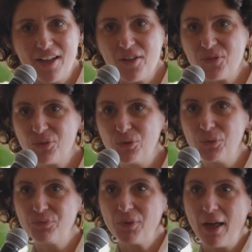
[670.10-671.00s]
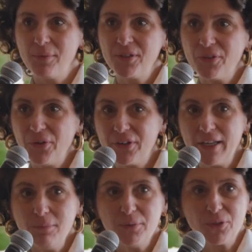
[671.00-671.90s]
Yeah, so I mean,
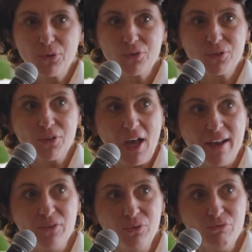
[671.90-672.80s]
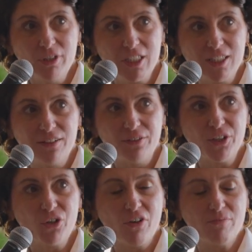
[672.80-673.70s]
again, because I don't really
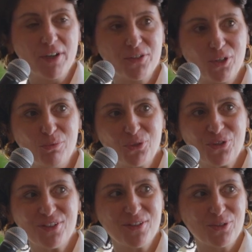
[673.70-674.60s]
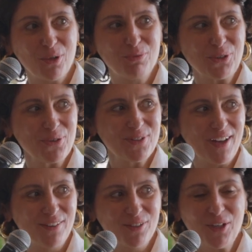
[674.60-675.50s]
think of my sculptures as sculptures,
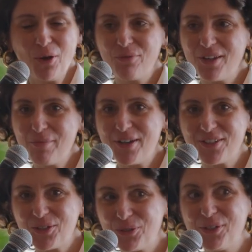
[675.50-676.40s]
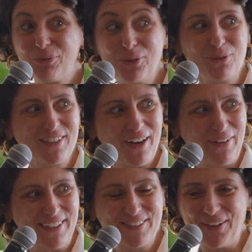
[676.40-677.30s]
I think of them as actually real
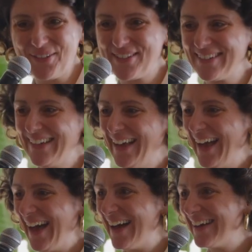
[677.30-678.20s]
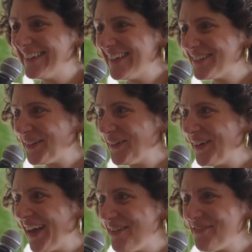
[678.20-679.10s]
characters that are
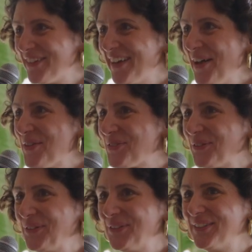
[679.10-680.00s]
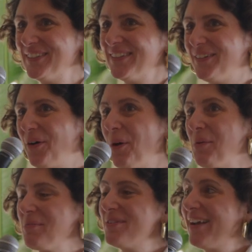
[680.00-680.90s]
alive. So, or
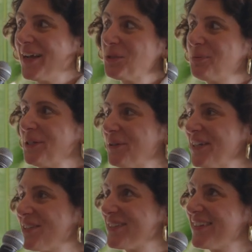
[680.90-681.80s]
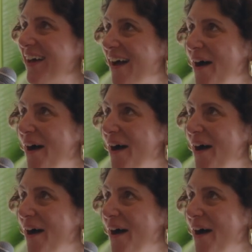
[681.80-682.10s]
maybe like spirits.